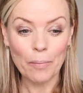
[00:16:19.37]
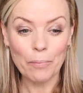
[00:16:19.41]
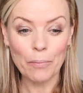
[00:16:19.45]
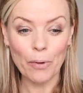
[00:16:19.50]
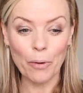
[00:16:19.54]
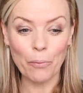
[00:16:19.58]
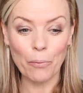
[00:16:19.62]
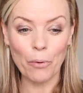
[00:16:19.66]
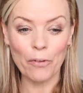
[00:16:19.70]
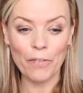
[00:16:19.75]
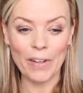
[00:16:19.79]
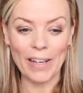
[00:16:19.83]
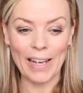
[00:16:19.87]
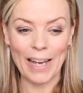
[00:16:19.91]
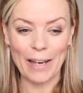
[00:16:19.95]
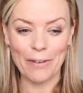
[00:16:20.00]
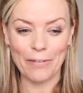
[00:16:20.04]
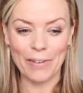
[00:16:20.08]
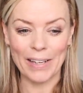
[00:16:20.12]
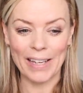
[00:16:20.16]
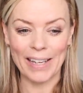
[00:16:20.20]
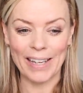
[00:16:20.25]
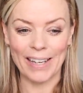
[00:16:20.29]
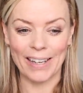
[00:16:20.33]
But what they
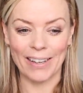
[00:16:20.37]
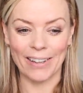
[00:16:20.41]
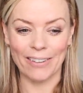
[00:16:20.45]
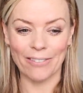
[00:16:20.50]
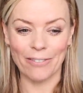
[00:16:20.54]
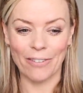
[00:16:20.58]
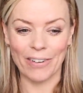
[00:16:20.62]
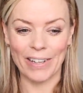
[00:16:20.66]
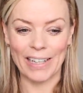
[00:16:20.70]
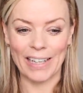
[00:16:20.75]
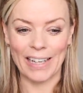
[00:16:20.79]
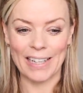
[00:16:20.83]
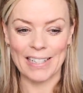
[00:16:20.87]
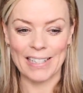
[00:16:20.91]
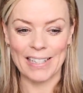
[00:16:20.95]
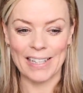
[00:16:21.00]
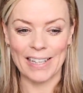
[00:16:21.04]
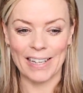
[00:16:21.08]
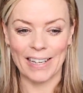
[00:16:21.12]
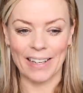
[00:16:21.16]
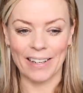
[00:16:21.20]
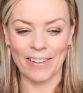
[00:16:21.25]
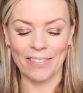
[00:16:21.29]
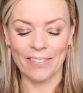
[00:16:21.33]
have here, what he has
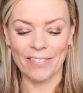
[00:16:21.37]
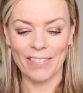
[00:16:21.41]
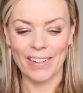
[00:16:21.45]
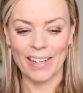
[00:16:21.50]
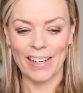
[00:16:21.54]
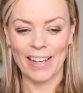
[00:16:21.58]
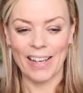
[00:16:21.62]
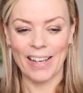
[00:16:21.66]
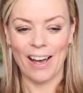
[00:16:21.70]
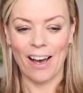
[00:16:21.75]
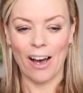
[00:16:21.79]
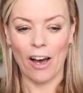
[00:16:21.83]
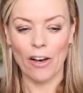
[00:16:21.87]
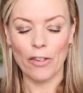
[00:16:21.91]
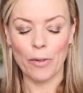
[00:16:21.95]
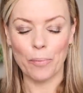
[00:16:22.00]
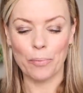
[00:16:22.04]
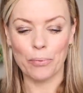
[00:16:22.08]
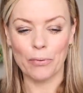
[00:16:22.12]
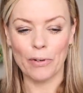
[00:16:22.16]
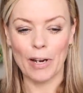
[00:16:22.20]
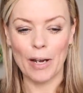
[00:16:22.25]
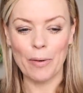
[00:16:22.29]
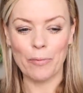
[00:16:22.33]
here, are the
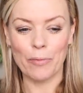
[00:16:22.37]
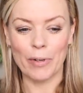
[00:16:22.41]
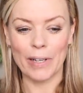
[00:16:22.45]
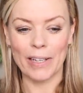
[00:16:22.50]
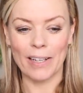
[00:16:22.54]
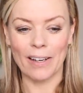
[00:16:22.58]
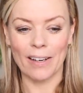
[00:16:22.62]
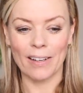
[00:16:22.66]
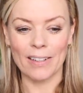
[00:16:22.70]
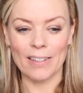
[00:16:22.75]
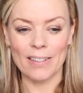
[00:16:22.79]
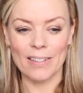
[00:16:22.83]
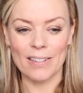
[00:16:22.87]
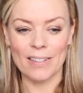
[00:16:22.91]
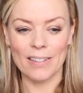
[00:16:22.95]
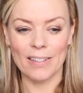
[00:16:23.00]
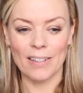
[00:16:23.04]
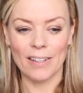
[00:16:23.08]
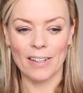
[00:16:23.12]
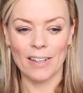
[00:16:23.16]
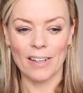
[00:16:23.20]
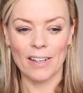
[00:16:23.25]
primary colours.